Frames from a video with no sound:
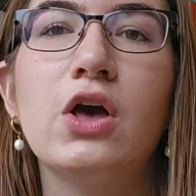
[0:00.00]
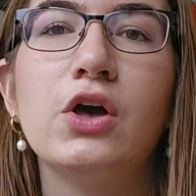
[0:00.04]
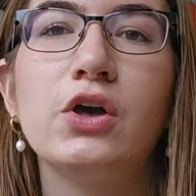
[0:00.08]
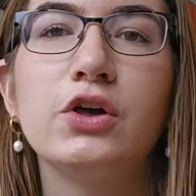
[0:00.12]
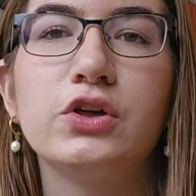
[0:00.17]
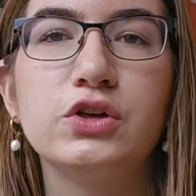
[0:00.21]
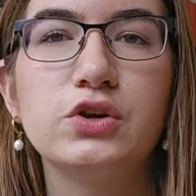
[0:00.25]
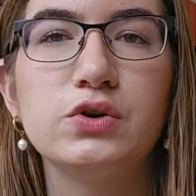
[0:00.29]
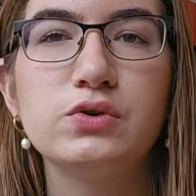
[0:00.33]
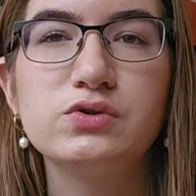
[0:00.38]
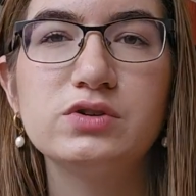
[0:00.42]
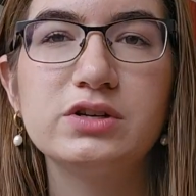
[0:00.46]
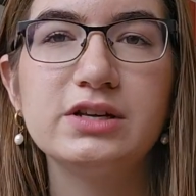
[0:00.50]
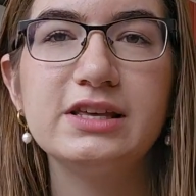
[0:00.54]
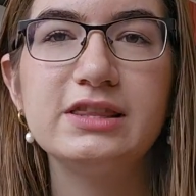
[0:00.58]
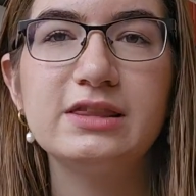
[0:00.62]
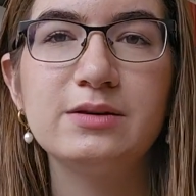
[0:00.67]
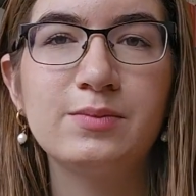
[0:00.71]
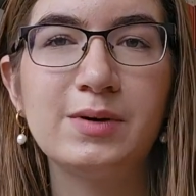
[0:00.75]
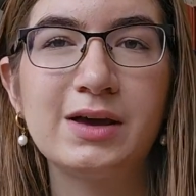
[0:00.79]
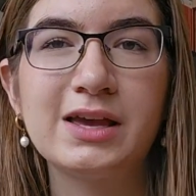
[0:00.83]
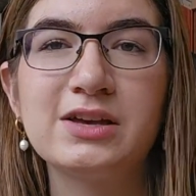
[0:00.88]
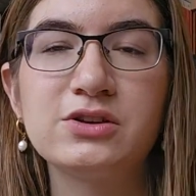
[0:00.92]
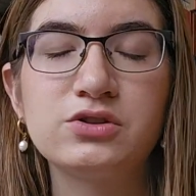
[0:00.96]
usually the
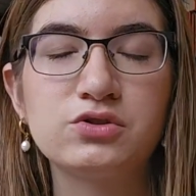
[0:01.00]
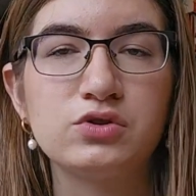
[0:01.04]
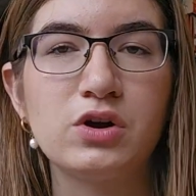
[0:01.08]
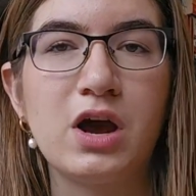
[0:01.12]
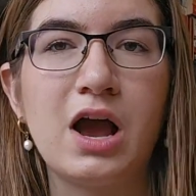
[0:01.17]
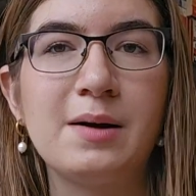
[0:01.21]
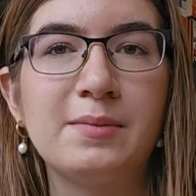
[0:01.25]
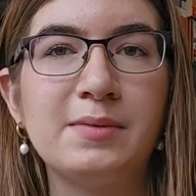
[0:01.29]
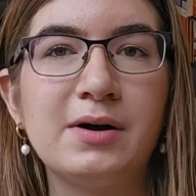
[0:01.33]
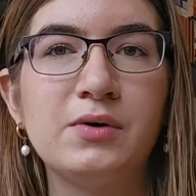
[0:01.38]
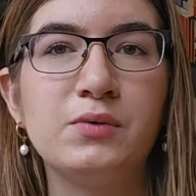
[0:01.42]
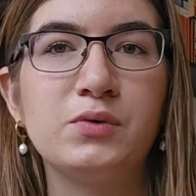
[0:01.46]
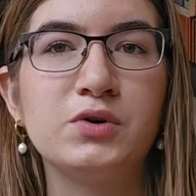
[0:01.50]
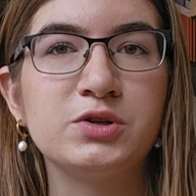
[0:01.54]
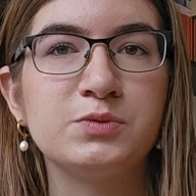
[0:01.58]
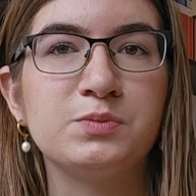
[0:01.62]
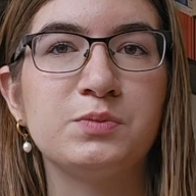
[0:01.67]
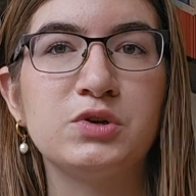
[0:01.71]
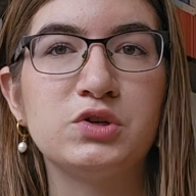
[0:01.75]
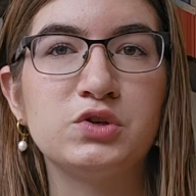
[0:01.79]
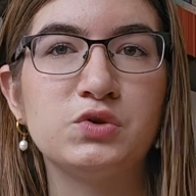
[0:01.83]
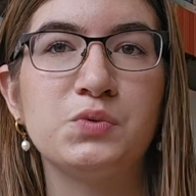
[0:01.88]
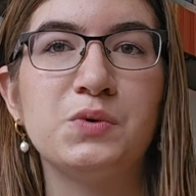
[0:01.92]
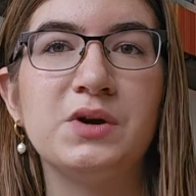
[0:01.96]
biggest drama was
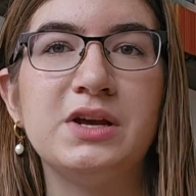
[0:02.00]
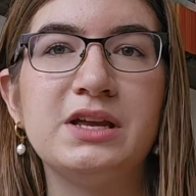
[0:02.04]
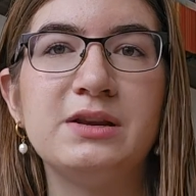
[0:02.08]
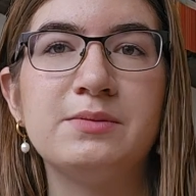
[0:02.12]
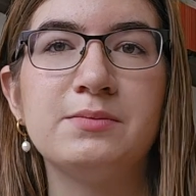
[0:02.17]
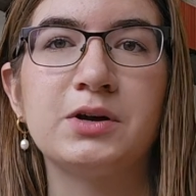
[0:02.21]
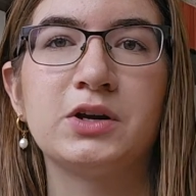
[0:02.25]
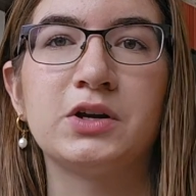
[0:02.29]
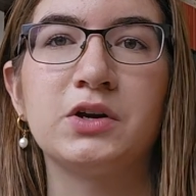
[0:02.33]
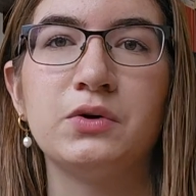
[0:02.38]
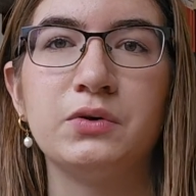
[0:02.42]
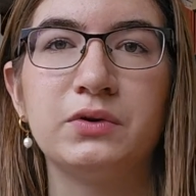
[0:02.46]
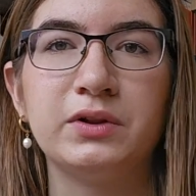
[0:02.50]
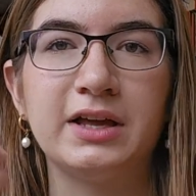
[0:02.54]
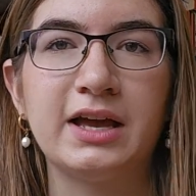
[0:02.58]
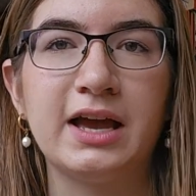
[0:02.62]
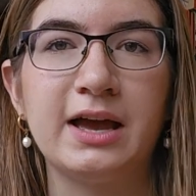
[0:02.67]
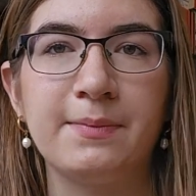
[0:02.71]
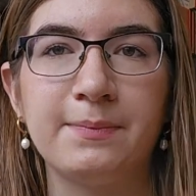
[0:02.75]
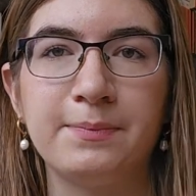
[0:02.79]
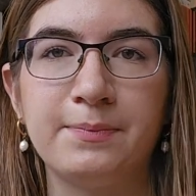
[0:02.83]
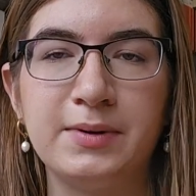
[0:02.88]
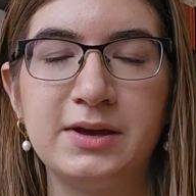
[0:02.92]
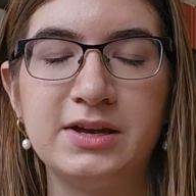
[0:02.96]
between Magnolia
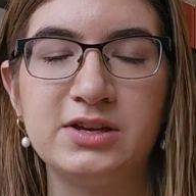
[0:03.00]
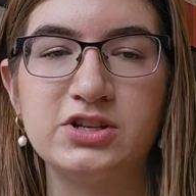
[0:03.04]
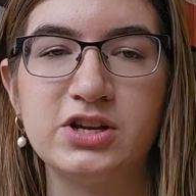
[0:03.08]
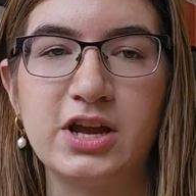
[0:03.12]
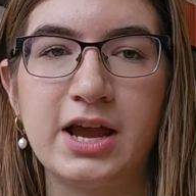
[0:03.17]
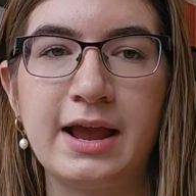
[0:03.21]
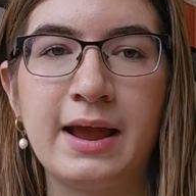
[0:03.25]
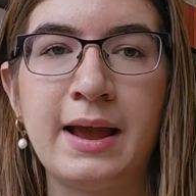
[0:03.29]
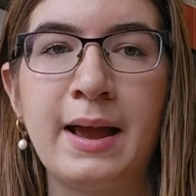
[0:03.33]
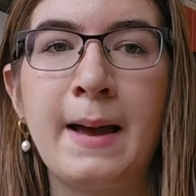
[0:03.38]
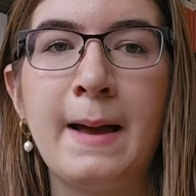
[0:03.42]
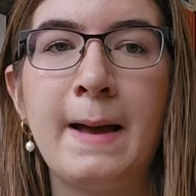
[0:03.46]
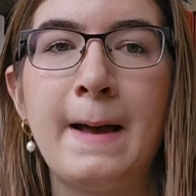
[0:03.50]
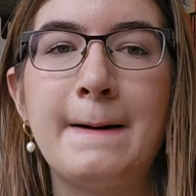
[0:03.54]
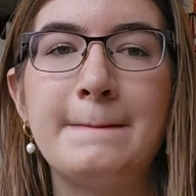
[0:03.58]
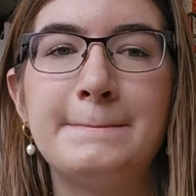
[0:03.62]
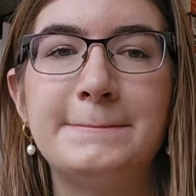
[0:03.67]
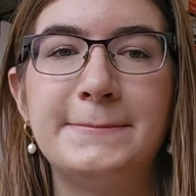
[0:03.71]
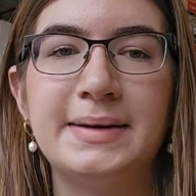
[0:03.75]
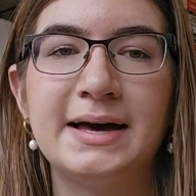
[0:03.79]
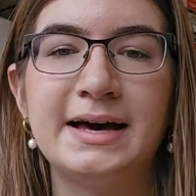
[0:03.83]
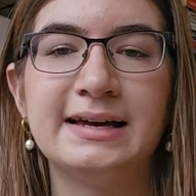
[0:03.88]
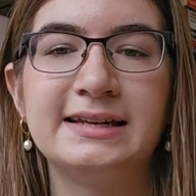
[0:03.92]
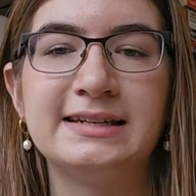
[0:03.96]
and BJ,
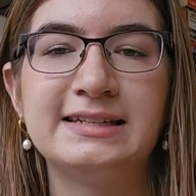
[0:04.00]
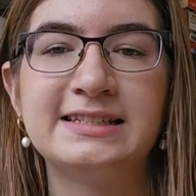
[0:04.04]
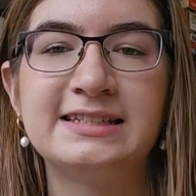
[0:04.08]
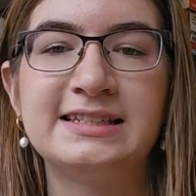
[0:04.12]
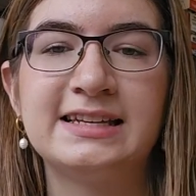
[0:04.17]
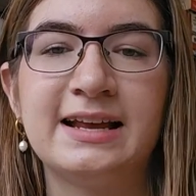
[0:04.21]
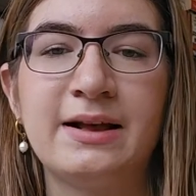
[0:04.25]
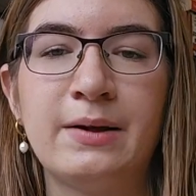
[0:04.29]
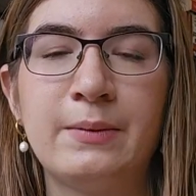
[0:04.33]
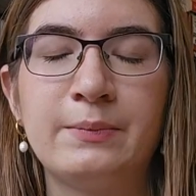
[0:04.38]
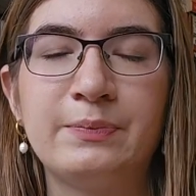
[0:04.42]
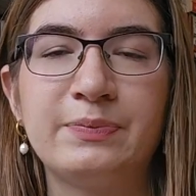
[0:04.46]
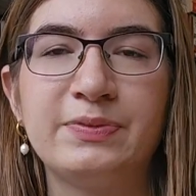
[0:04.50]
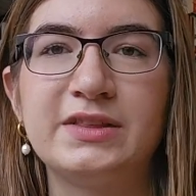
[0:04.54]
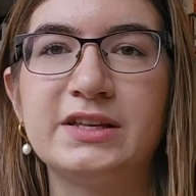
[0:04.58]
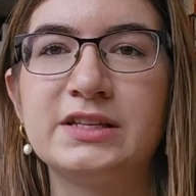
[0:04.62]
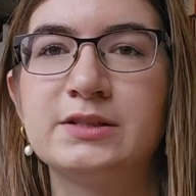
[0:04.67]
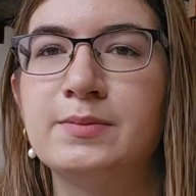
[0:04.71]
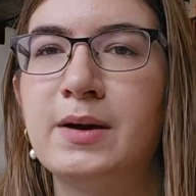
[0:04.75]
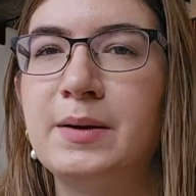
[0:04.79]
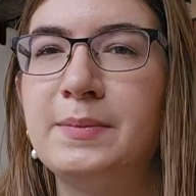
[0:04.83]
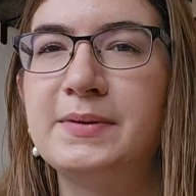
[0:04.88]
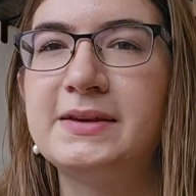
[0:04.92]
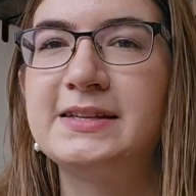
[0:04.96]
but this
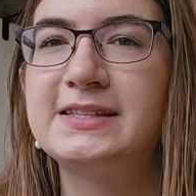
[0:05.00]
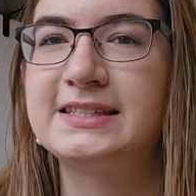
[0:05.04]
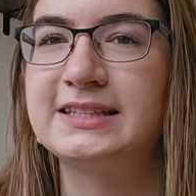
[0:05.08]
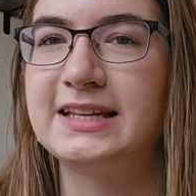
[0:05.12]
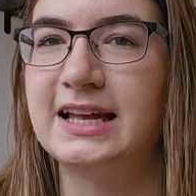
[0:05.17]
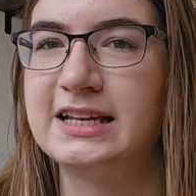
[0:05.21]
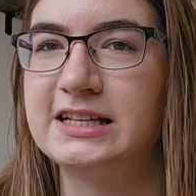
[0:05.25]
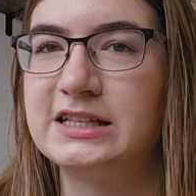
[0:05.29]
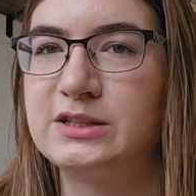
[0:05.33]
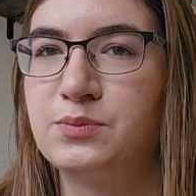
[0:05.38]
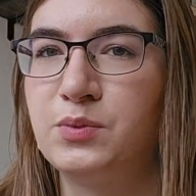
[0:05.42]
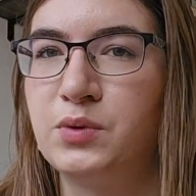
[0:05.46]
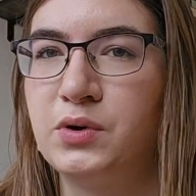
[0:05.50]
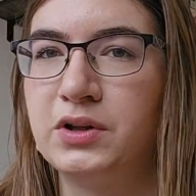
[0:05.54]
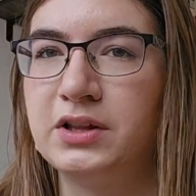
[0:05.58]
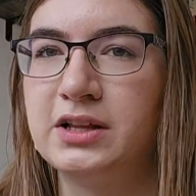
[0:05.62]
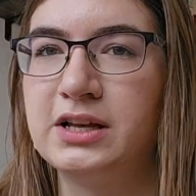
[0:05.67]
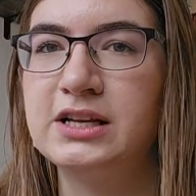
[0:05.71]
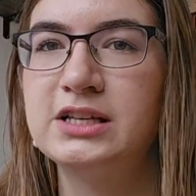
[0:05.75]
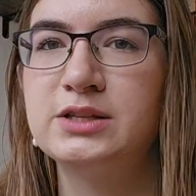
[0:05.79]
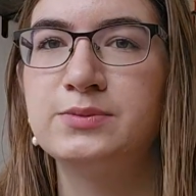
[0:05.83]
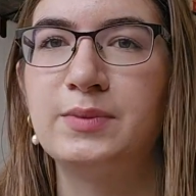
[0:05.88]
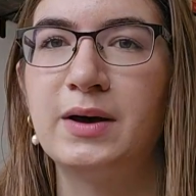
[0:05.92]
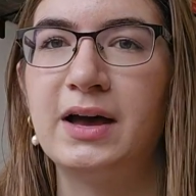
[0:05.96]
might be slight
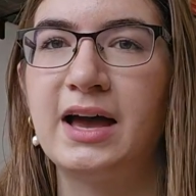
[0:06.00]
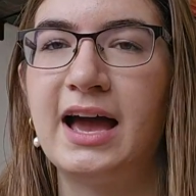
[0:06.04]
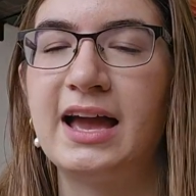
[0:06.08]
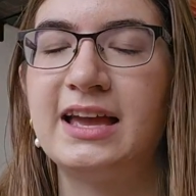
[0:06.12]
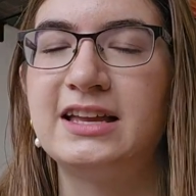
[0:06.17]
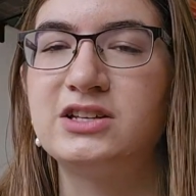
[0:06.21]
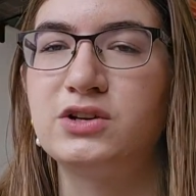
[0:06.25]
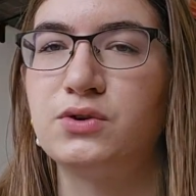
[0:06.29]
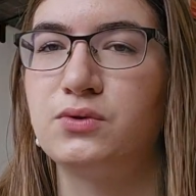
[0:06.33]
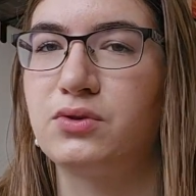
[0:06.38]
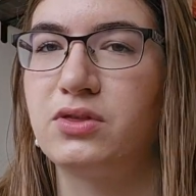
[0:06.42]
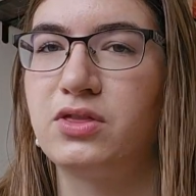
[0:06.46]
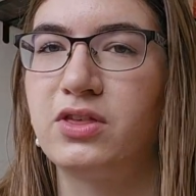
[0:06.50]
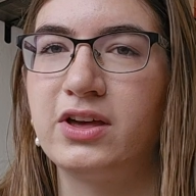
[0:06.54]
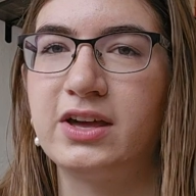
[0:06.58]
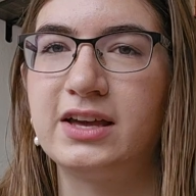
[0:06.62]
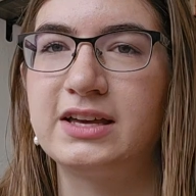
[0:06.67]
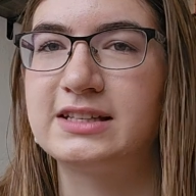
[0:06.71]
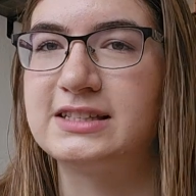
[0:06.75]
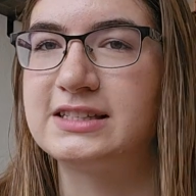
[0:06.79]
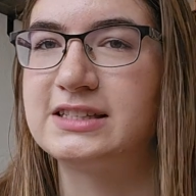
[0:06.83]
spoilers, but I don't think